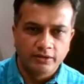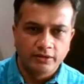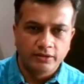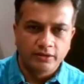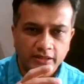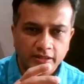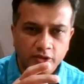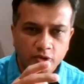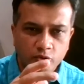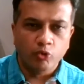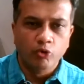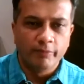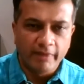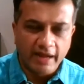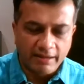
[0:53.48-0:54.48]
the
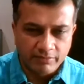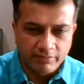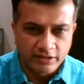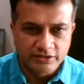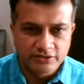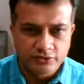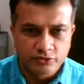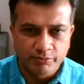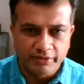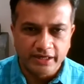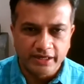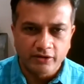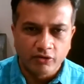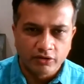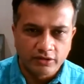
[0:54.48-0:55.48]
core members to
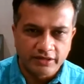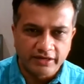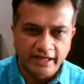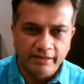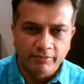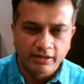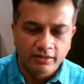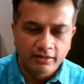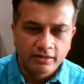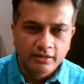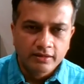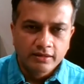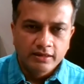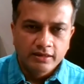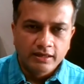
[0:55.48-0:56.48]
bring on the table,
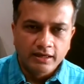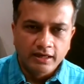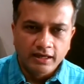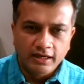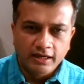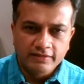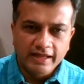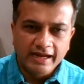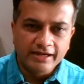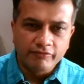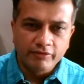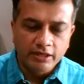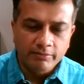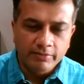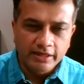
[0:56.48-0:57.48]
that
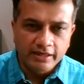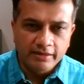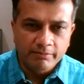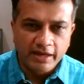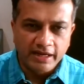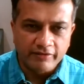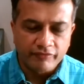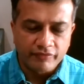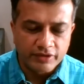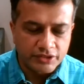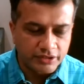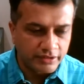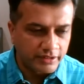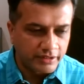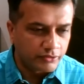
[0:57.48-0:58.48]
will be
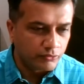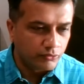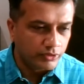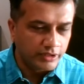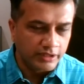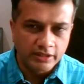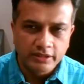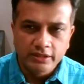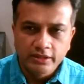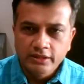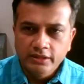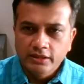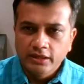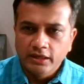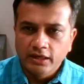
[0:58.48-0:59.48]
beneficiary to the
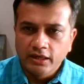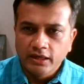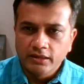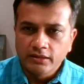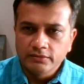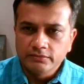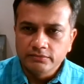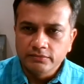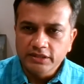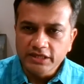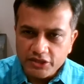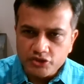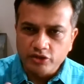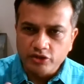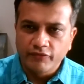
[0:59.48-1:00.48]

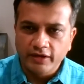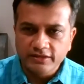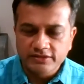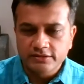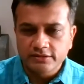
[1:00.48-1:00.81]
each of us,